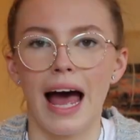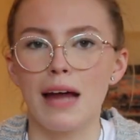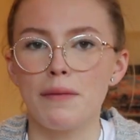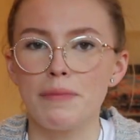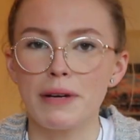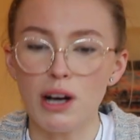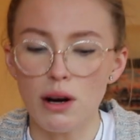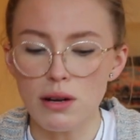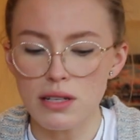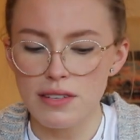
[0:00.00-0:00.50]
And
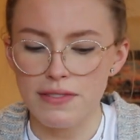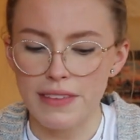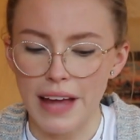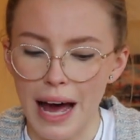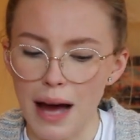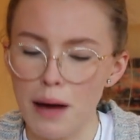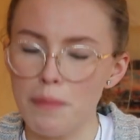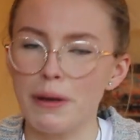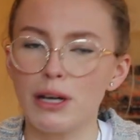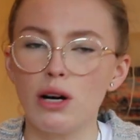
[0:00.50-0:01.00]
because of
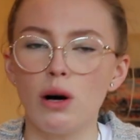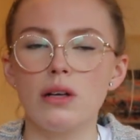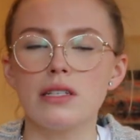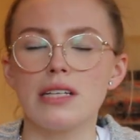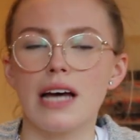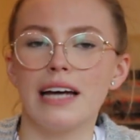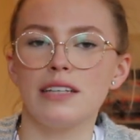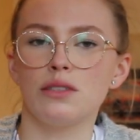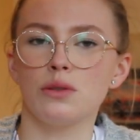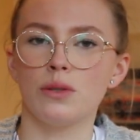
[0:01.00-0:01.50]
that, because
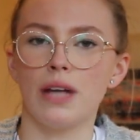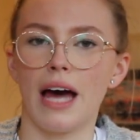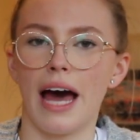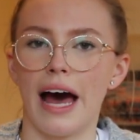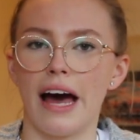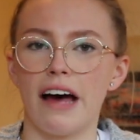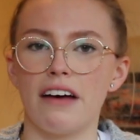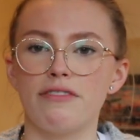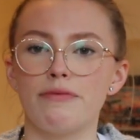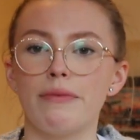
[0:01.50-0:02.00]
I don't
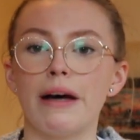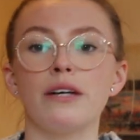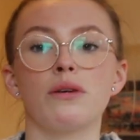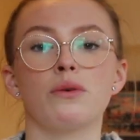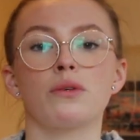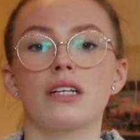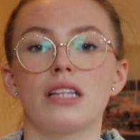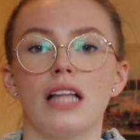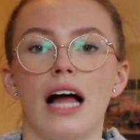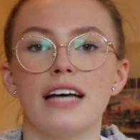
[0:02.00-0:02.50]
have my
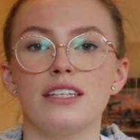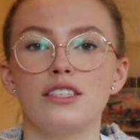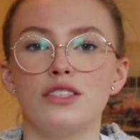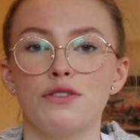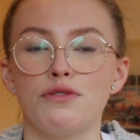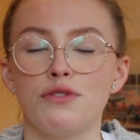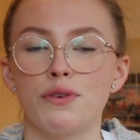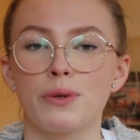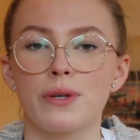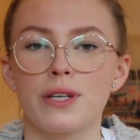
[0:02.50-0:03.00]
own class
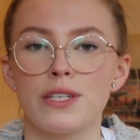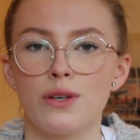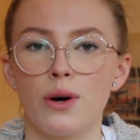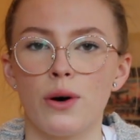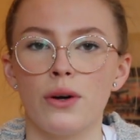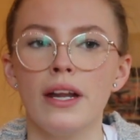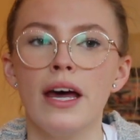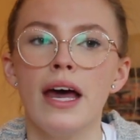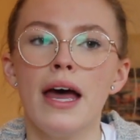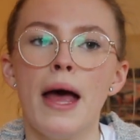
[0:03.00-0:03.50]
to focus
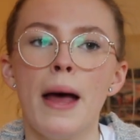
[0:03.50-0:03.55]
on,